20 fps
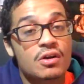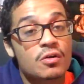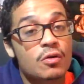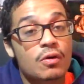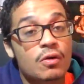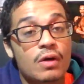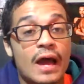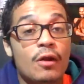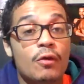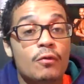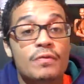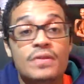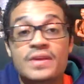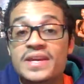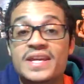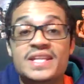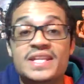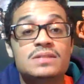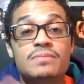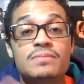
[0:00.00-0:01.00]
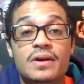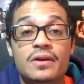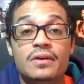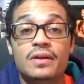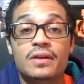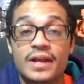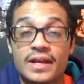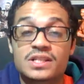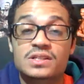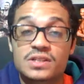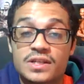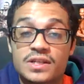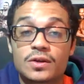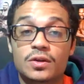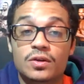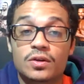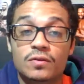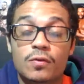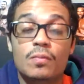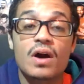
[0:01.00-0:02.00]
I don't think he's a better, like,
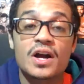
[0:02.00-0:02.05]
skillful